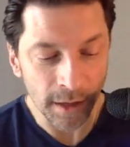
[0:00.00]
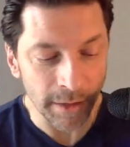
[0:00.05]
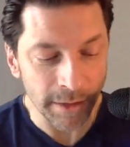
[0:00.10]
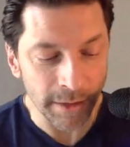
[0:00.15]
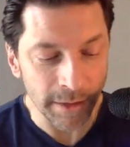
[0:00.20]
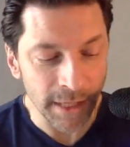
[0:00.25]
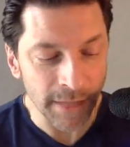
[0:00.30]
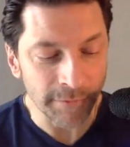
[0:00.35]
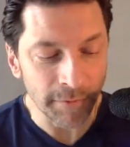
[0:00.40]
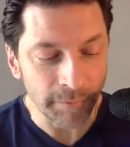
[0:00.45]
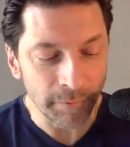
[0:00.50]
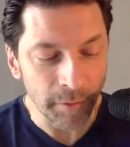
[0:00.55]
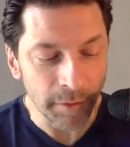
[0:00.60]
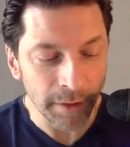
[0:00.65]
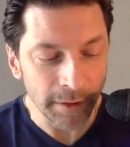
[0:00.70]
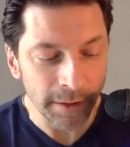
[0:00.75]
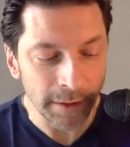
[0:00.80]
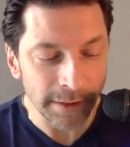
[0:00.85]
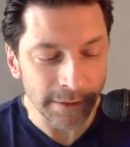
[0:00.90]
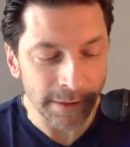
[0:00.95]
All right, Dave,
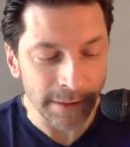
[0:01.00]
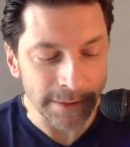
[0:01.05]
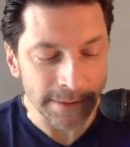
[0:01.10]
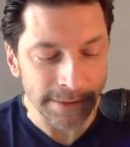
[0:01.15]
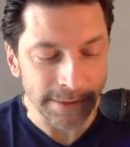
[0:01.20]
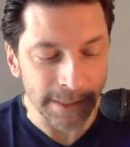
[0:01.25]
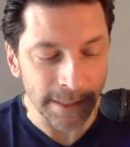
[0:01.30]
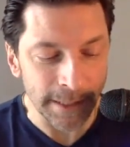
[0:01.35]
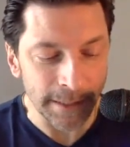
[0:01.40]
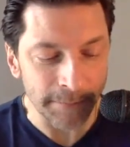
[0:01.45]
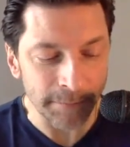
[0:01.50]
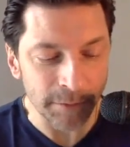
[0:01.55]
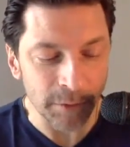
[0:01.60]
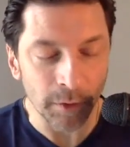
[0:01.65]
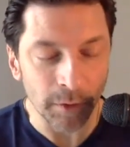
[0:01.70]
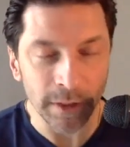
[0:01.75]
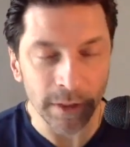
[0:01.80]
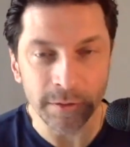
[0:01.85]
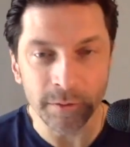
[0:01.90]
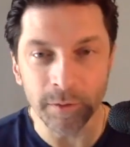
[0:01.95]
if we look at this
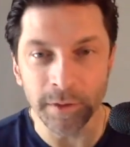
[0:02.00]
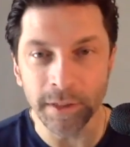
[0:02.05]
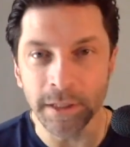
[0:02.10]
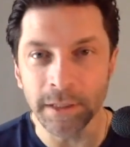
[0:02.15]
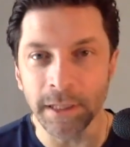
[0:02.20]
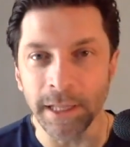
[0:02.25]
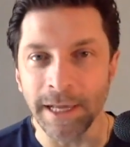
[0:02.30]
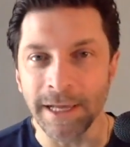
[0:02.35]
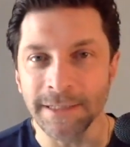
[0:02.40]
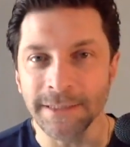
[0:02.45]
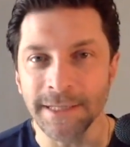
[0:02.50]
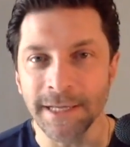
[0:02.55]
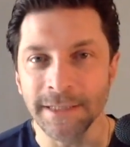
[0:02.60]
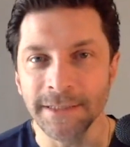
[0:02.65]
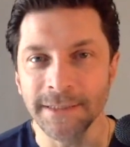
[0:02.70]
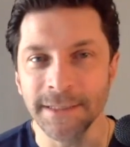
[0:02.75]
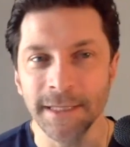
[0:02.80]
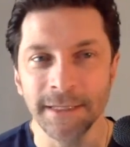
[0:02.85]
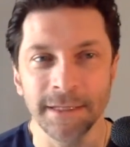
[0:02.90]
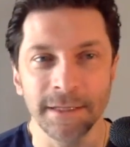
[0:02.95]
2020 class, I
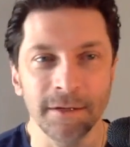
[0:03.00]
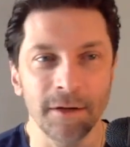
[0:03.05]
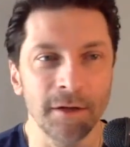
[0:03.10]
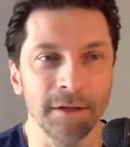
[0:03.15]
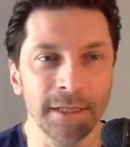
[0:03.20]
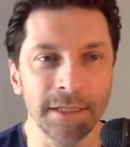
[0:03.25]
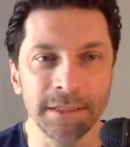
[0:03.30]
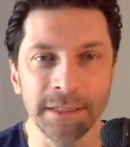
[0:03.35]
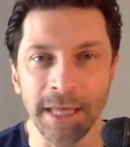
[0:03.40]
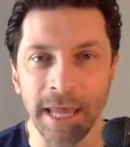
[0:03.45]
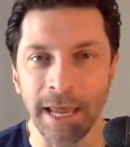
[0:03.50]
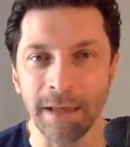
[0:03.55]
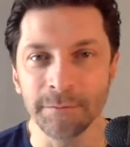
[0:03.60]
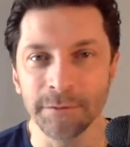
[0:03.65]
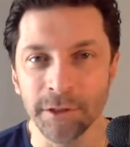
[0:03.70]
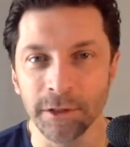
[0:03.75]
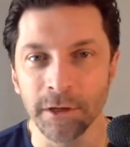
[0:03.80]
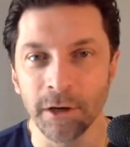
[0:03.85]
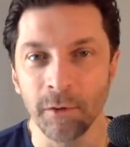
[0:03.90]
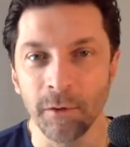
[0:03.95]
see that all these
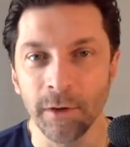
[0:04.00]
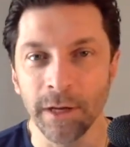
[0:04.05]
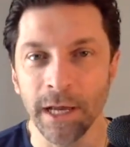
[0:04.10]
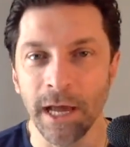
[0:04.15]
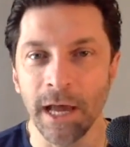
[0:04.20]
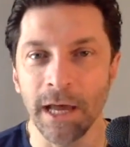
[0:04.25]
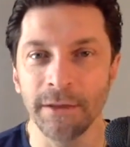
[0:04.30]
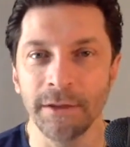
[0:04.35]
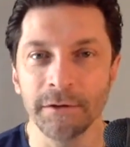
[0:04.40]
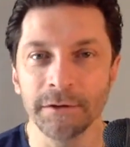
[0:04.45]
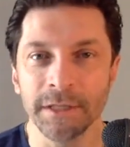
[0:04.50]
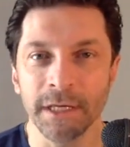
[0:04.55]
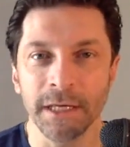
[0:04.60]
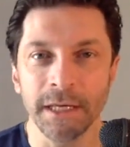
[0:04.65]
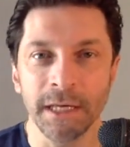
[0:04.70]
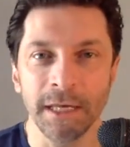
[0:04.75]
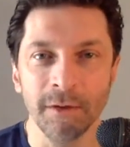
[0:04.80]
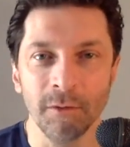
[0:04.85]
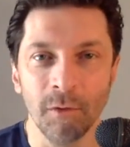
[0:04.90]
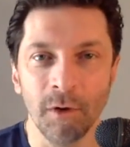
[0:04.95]
camps are going on. There's a
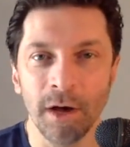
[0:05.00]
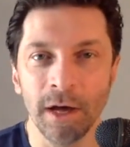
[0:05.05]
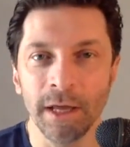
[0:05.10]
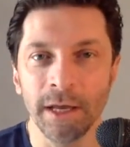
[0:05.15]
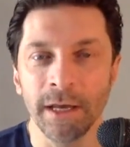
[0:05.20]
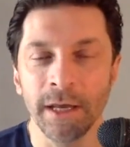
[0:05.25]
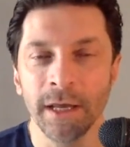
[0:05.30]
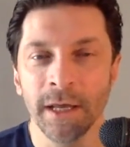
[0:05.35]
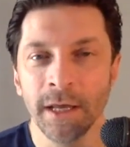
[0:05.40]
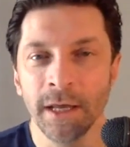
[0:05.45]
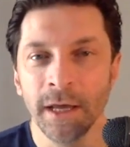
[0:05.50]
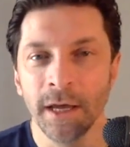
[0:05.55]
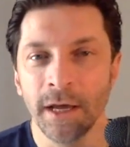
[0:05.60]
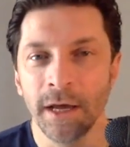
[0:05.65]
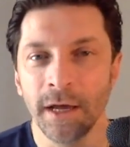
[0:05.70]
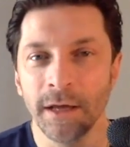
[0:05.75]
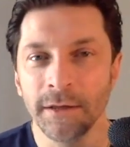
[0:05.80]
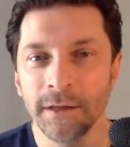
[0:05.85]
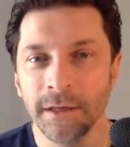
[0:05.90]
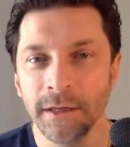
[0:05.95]
key one,
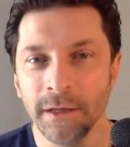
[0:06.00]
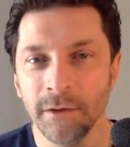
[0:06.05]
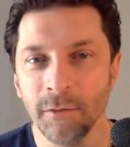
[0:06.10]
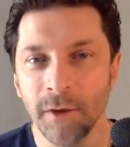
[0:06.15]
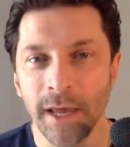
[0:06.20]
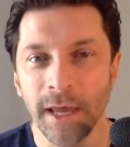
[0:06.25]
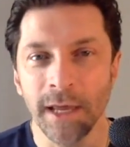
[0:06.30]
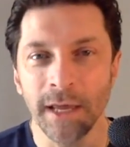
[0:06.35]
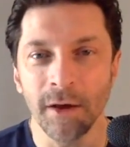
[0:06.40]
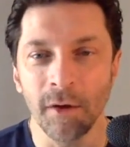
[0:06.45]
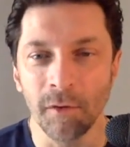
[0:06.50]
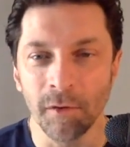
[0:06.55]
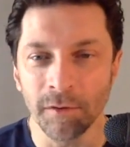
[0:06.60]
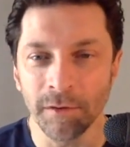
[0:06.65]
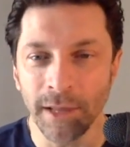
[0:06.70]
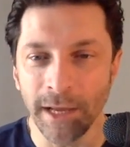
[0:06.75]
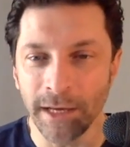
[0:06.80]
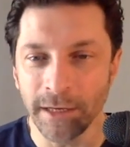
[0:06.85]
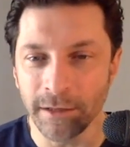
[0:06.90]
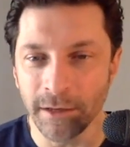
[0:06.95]
the UA
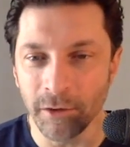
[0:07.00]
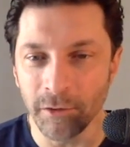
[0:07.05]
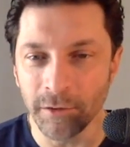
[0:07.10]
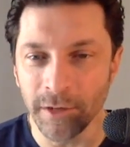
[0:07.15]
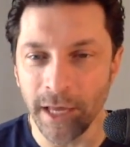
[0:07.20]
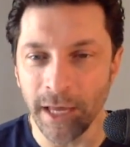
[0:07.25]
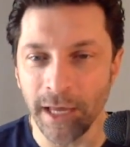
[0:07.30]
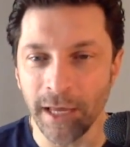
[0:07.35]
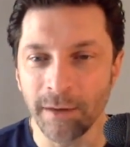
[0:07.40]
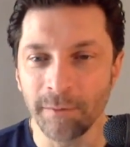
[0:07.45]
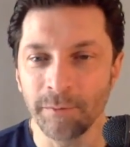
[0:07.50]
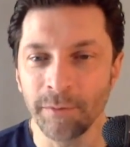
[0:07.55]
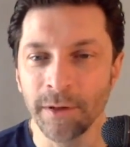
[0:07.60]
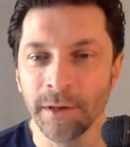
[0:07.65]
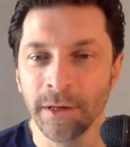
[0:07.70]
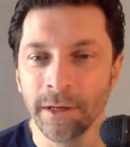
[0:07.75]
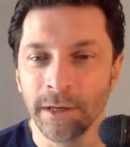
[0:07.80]
Orlando camp.